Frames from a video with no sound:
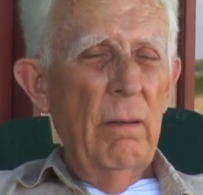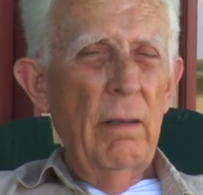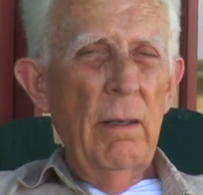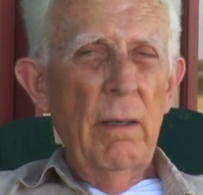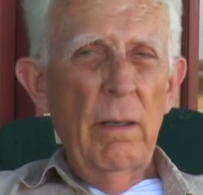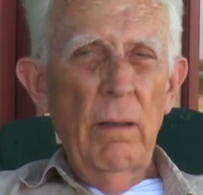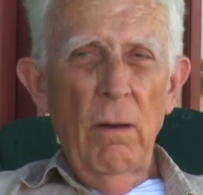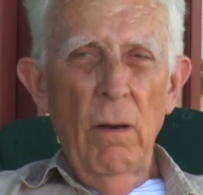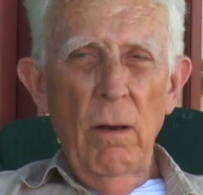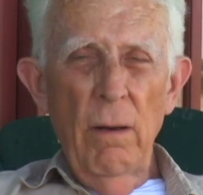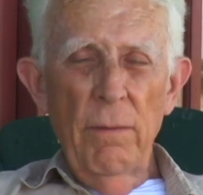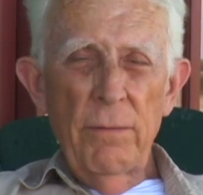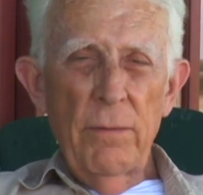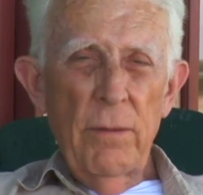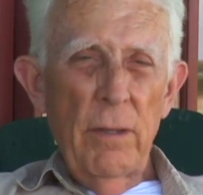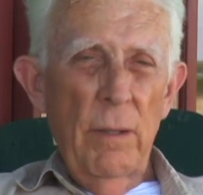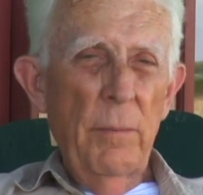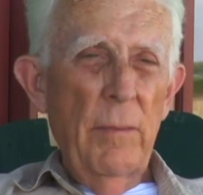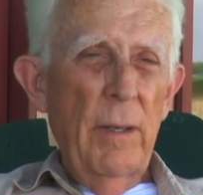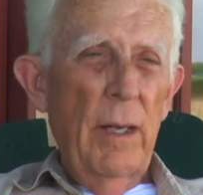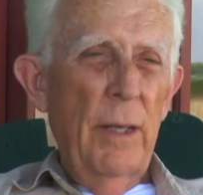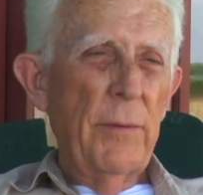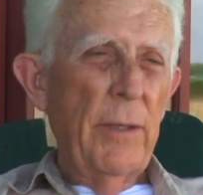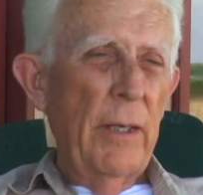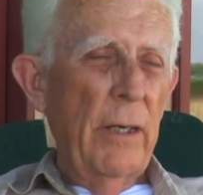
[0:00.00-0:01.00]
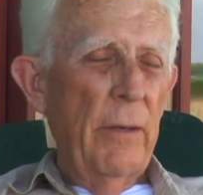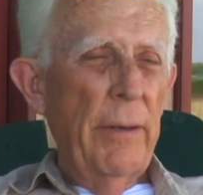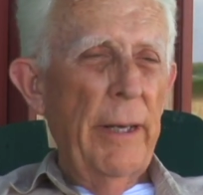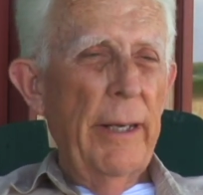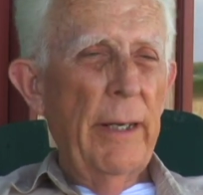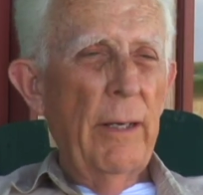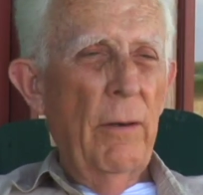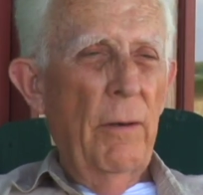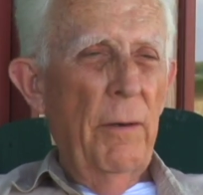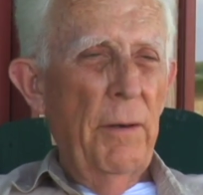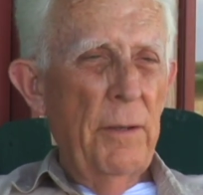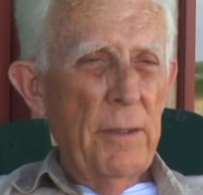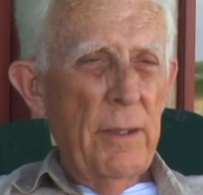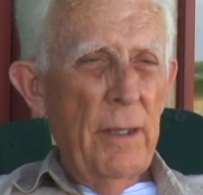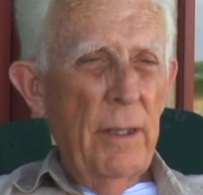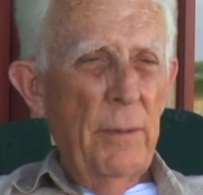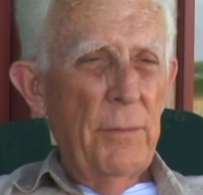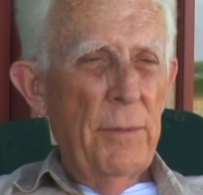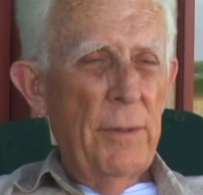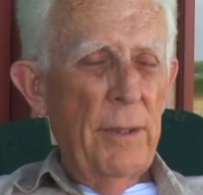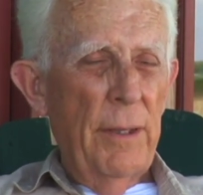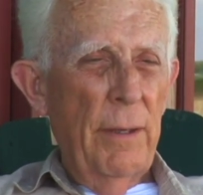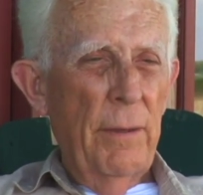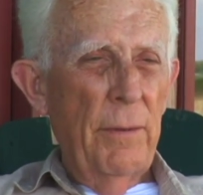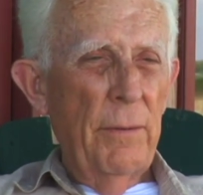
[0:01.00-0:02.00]
you know, sometimes at great cost
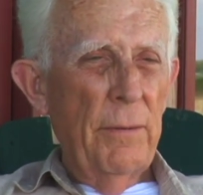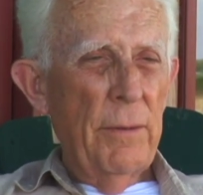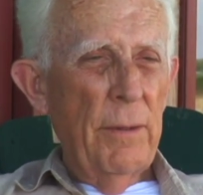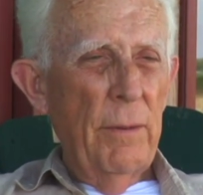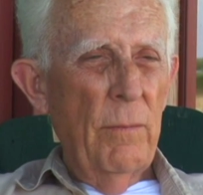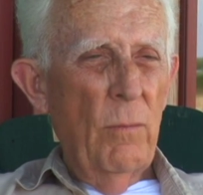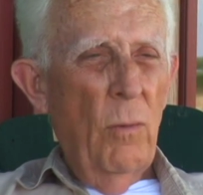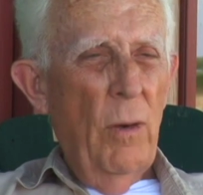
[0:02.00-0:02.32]
themselves.